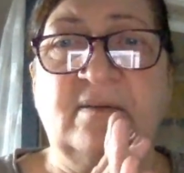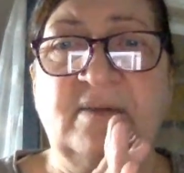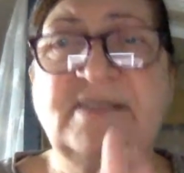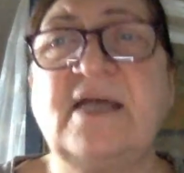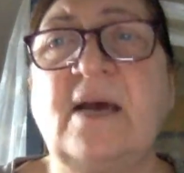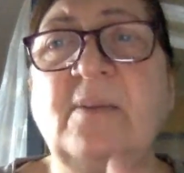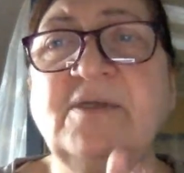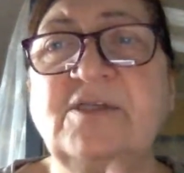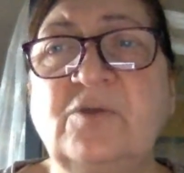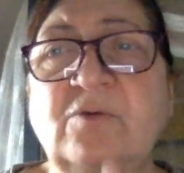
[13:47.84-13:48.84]

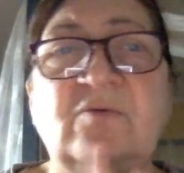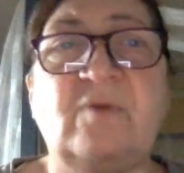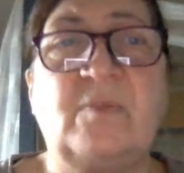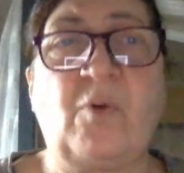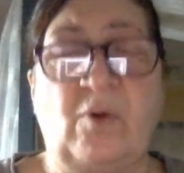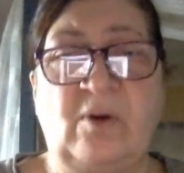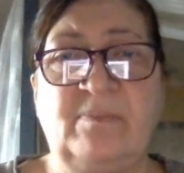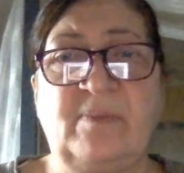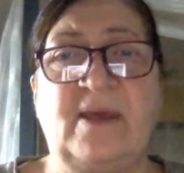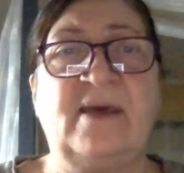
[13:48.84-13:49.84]
establish good
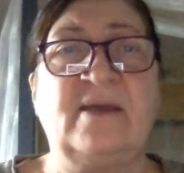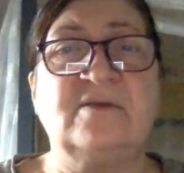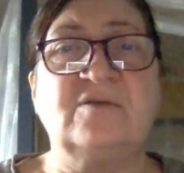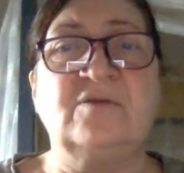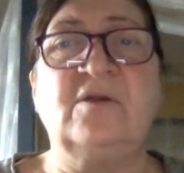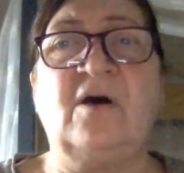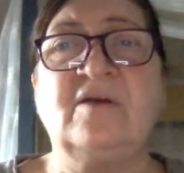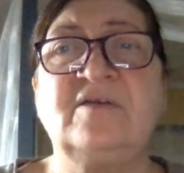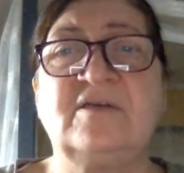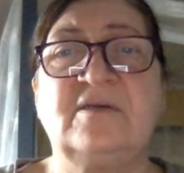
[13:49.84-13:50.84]
rapport and do
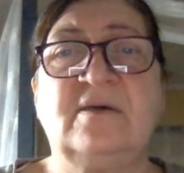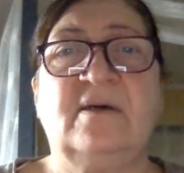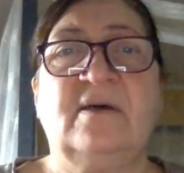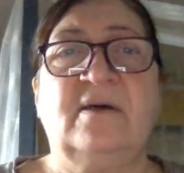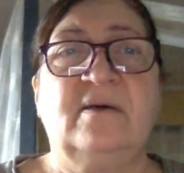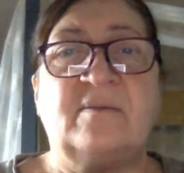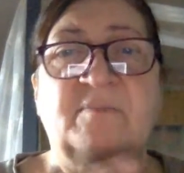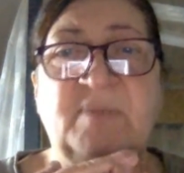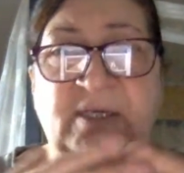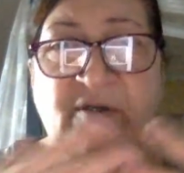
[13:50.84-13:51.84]
not
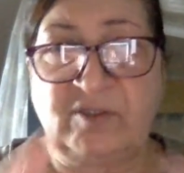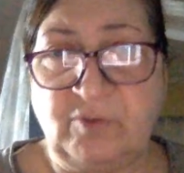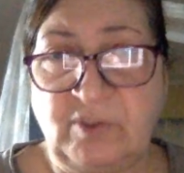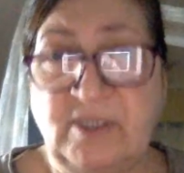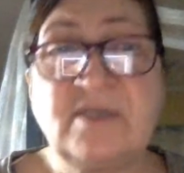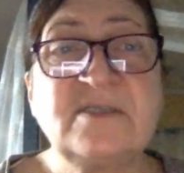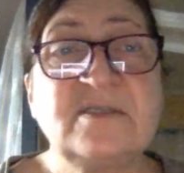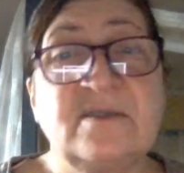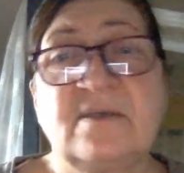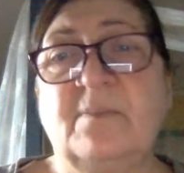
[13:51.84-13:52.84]
be
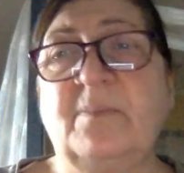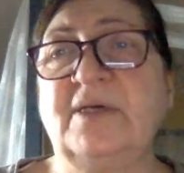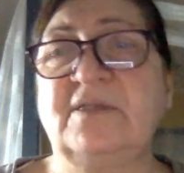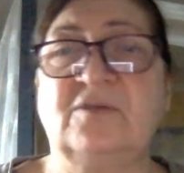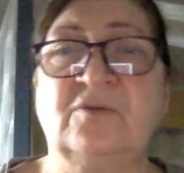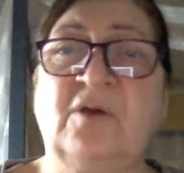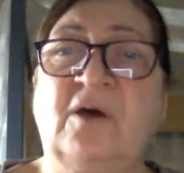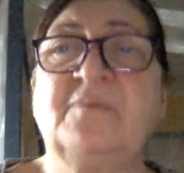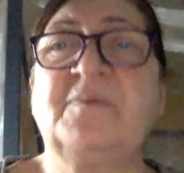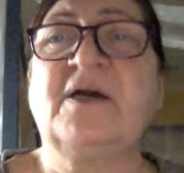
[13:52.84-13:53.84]
gratuitous, but do
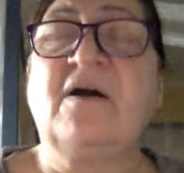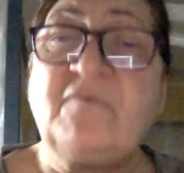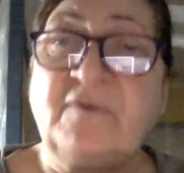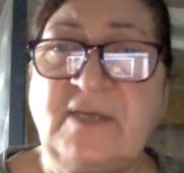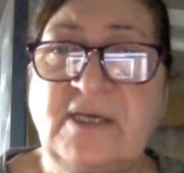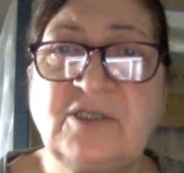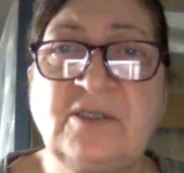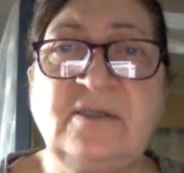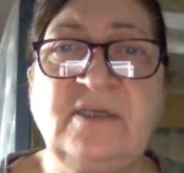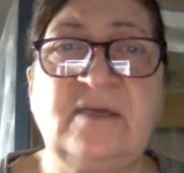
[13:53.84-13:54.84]
not be
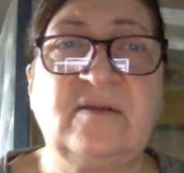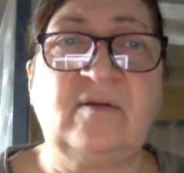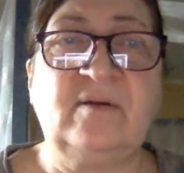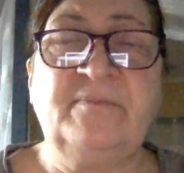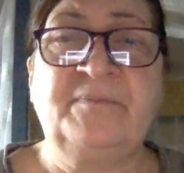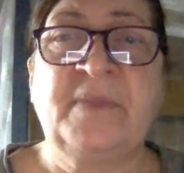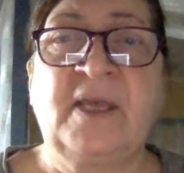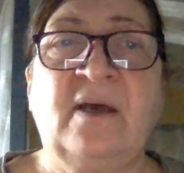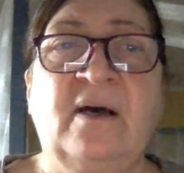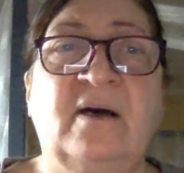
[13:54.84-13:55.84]
confrontational either.
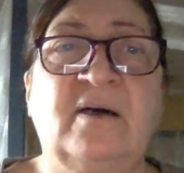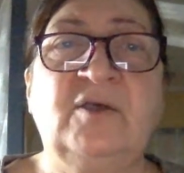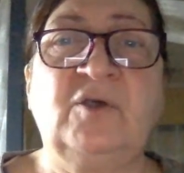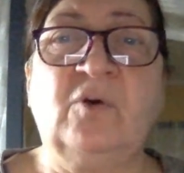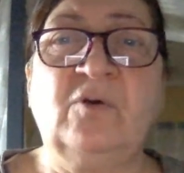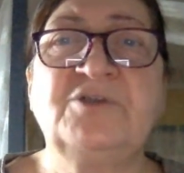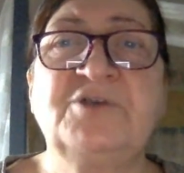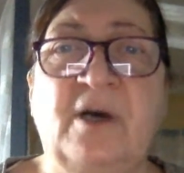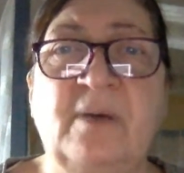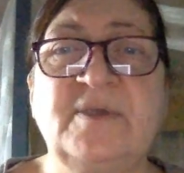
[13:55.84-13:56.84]
Your
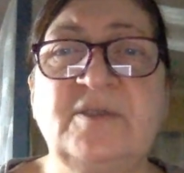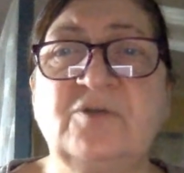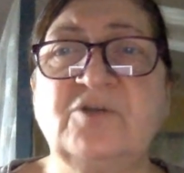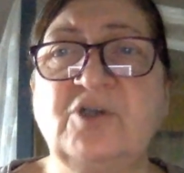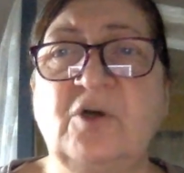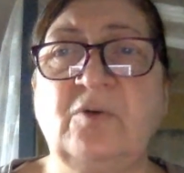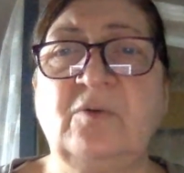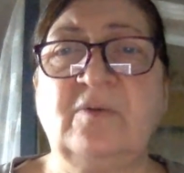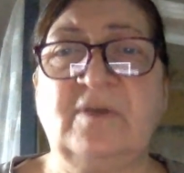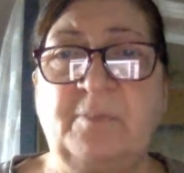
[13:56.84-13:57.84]
job is to
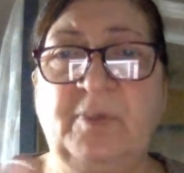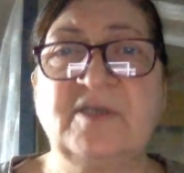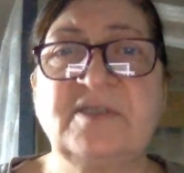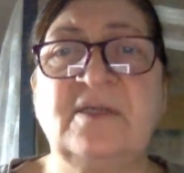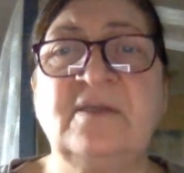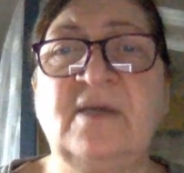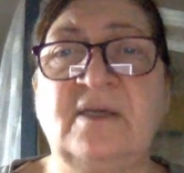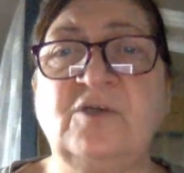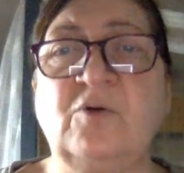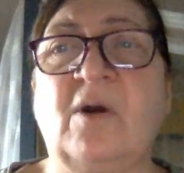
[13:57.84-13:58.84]
show the person
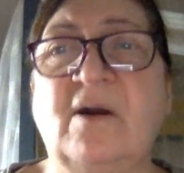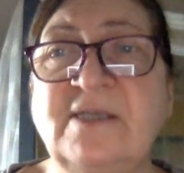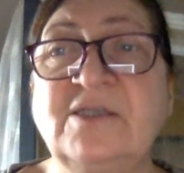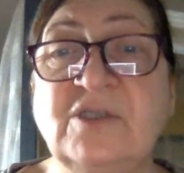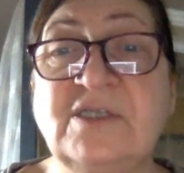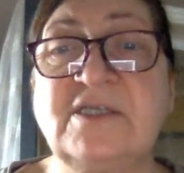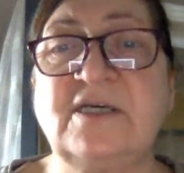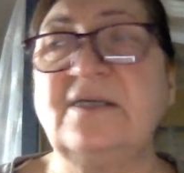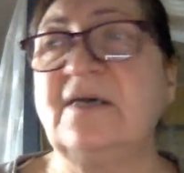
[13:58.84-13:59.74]
that you are interested,